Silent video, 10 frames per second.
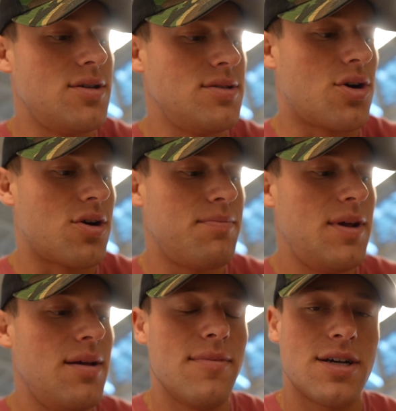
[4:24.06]
dark
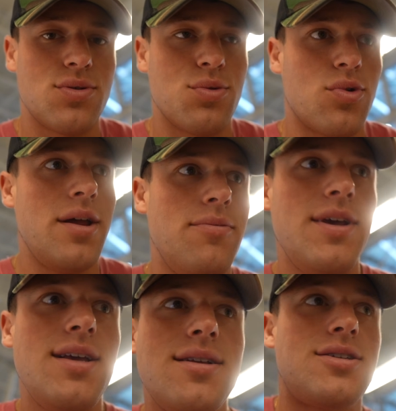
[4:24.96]
meat mixed with white
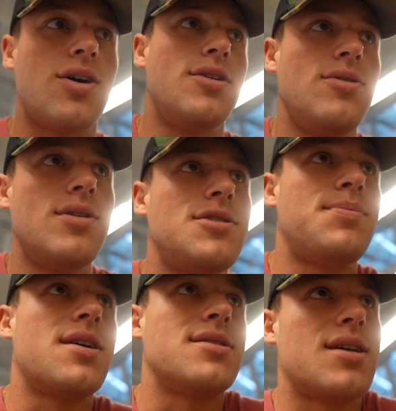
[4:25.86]
meat. So I do this
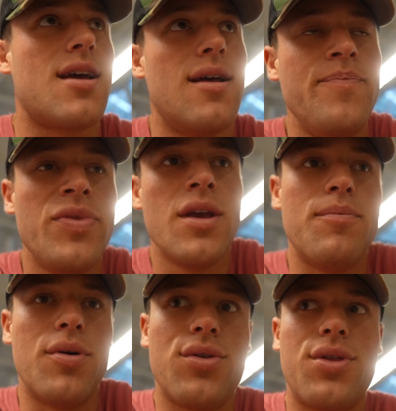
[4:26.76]
because I get
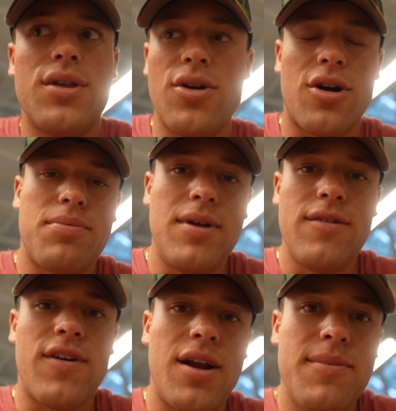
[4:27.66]
both the dark meat
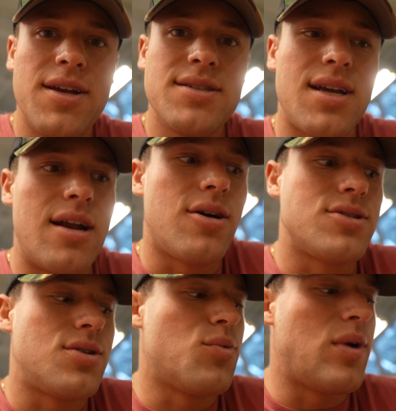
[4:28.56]
vitamins and
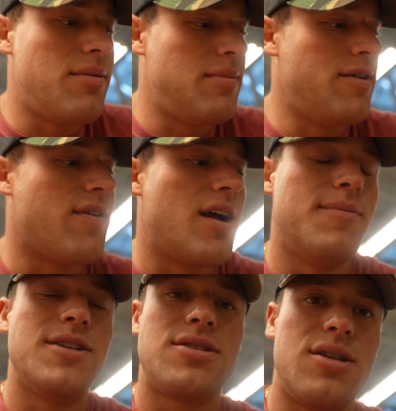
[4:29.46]
also the white meat
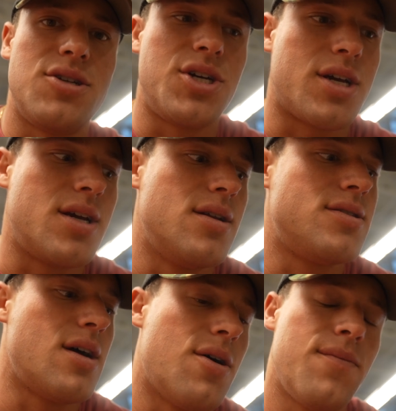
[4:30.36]
vitamins in the chicken.
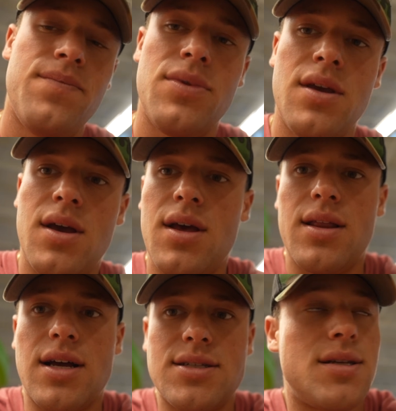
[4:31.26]
So
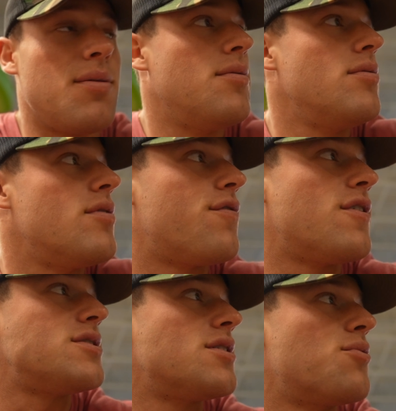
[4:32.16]
that's the
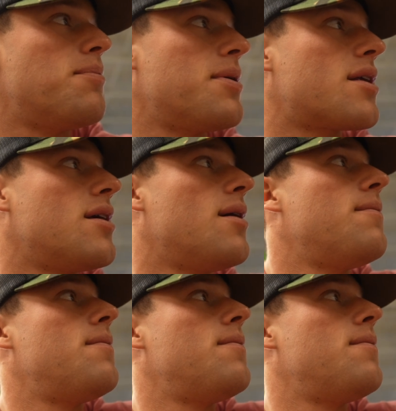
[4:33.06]
first thing we're picking up.